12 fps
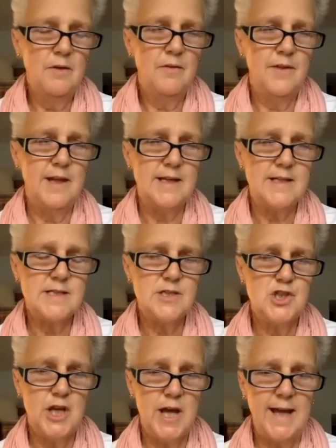this
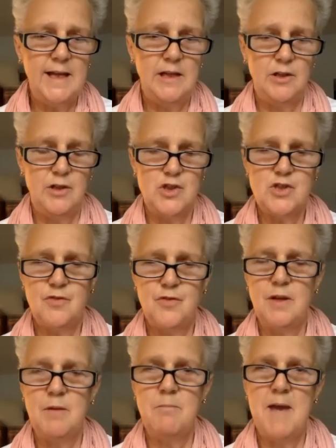changed for
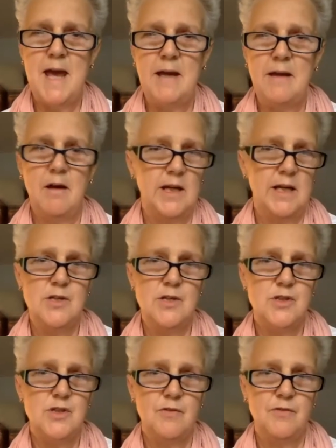the men I
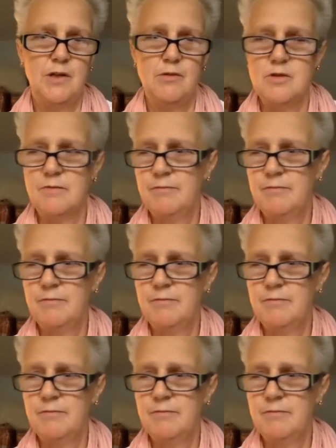interviewed.